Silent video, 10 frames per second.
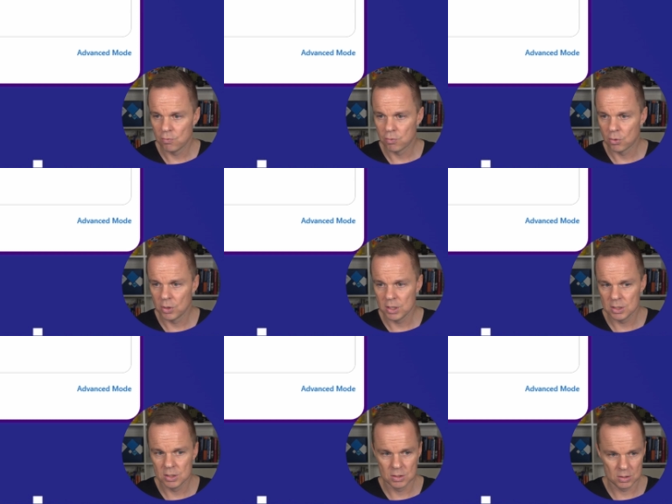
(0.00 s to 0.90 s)
for
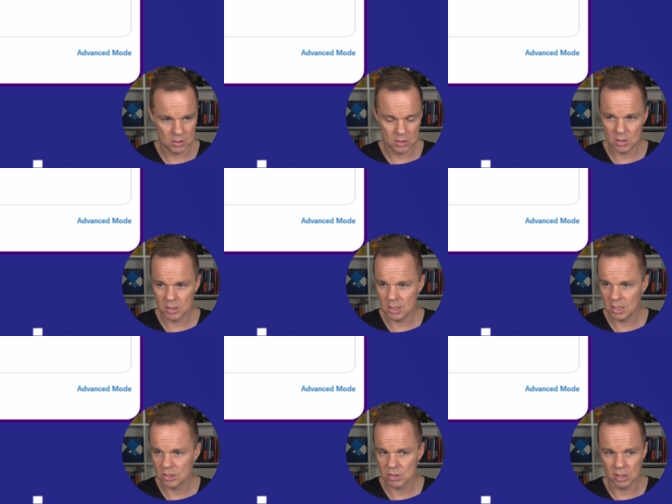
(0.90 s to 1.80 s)
an
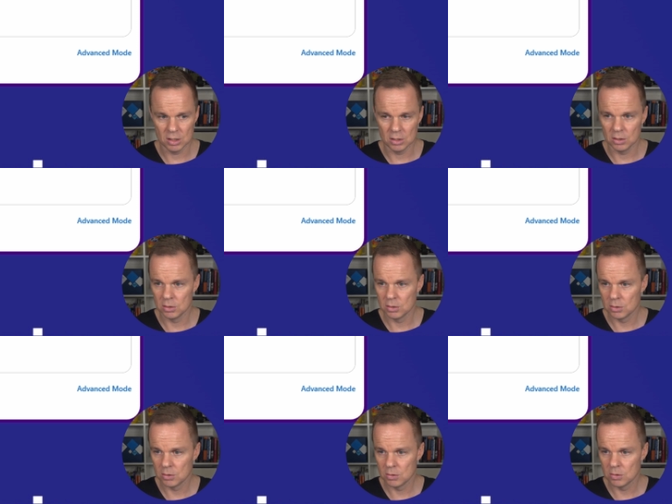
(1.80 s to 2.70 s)
Excel
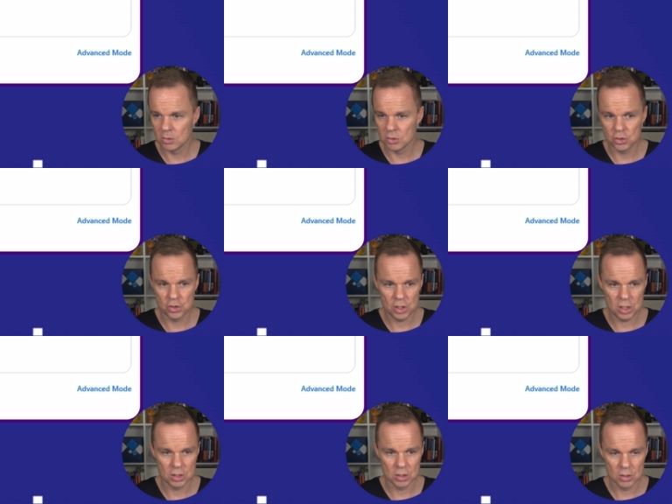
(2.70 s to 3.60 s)

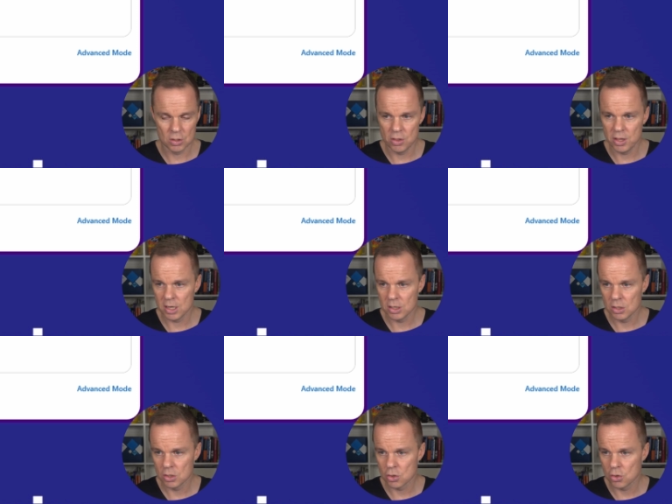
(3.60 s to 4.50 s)
sheet.
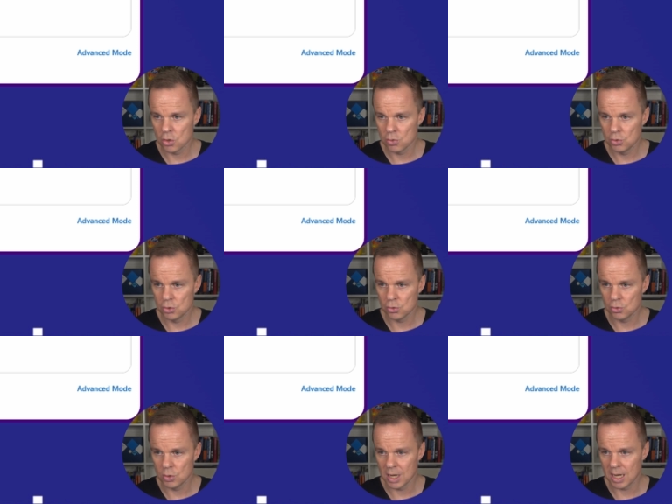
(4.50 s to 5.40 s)
Then go to
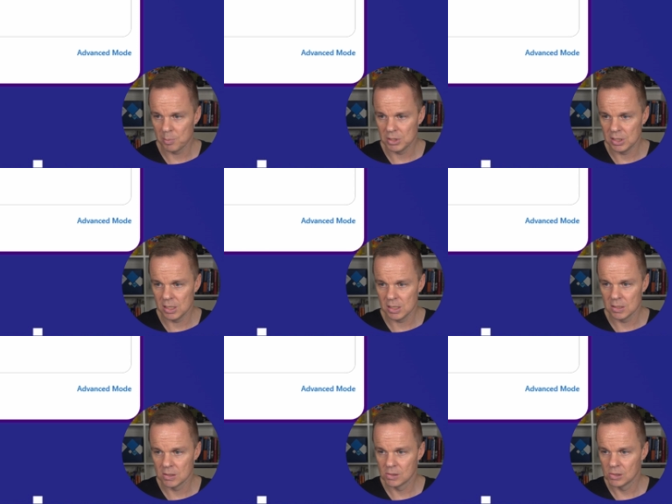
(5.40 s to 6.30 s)

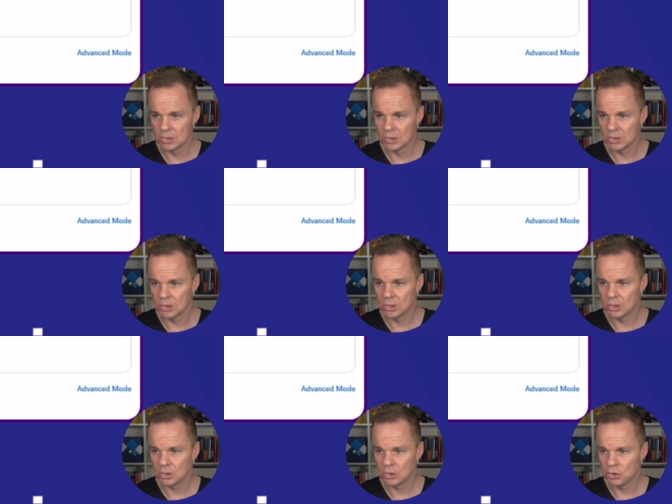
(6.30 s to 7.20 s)
RPA
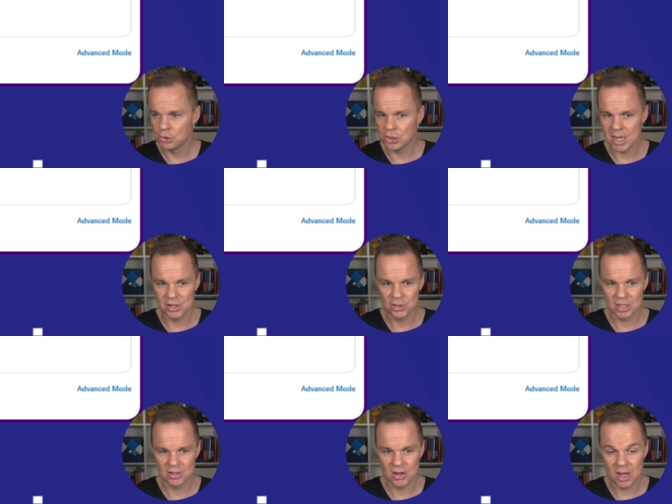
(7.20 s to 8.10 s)

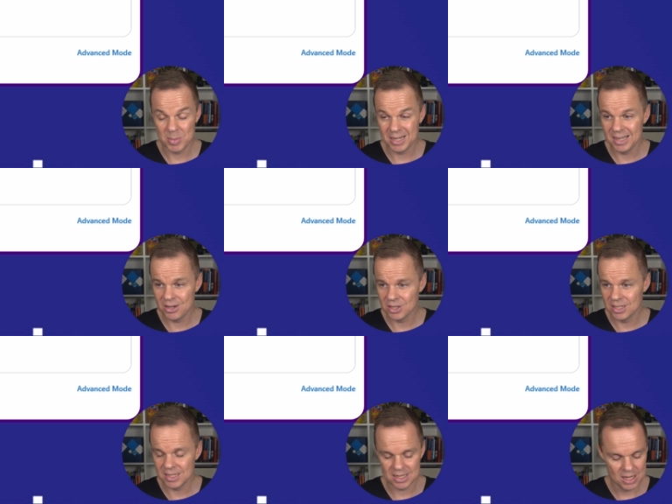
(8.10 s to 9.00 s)
challenge.com and here you can
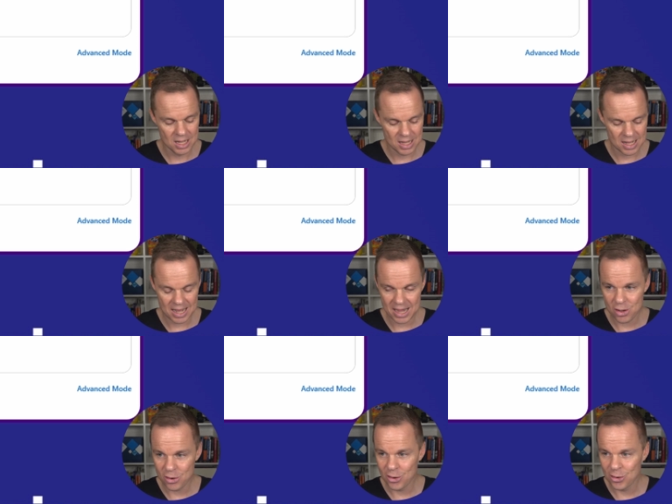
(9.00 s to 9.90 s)
see
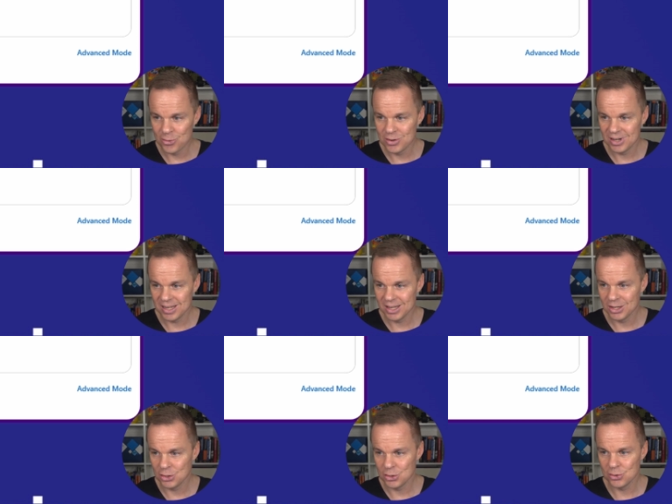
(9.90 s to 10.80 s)
I only
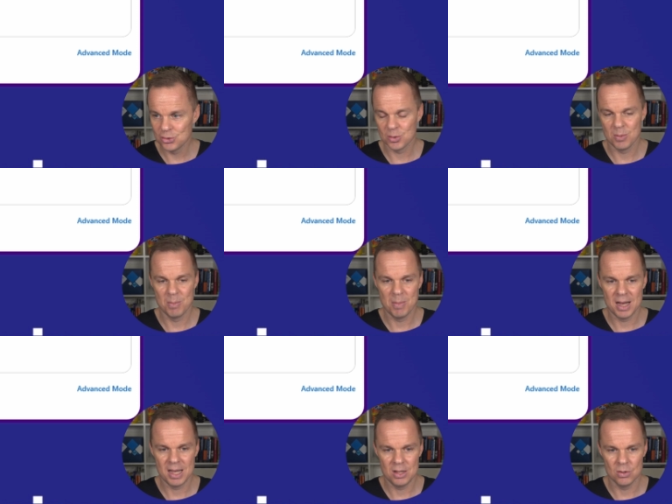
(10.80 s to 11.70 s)
use
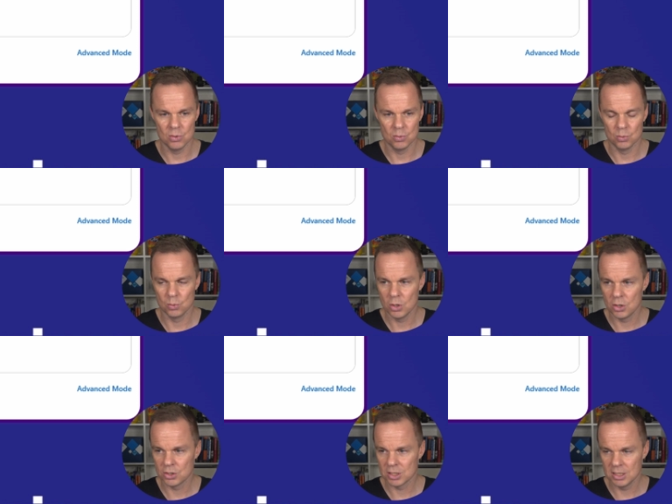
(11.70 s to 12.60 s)
my own
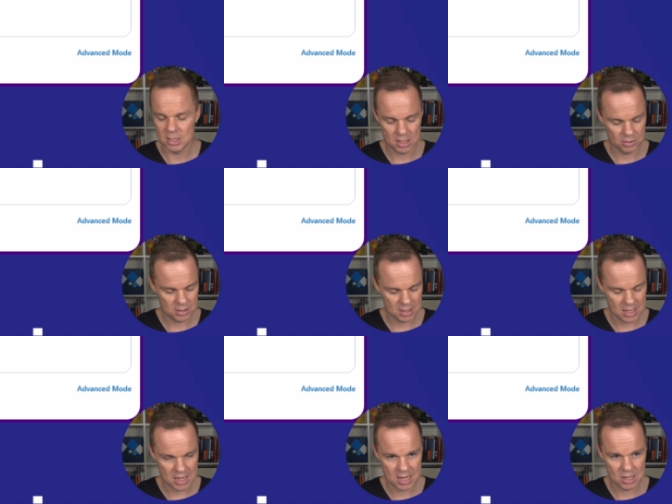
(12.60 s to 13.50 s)
words. And then I'll say,
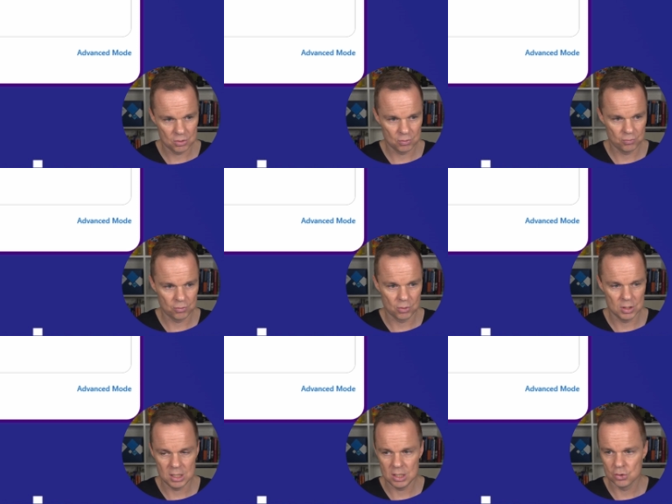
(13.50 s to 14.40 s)
and for
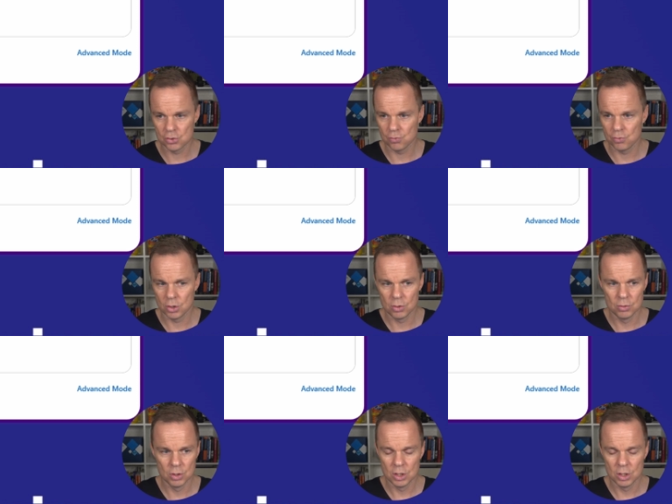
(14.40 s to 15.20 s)
each row,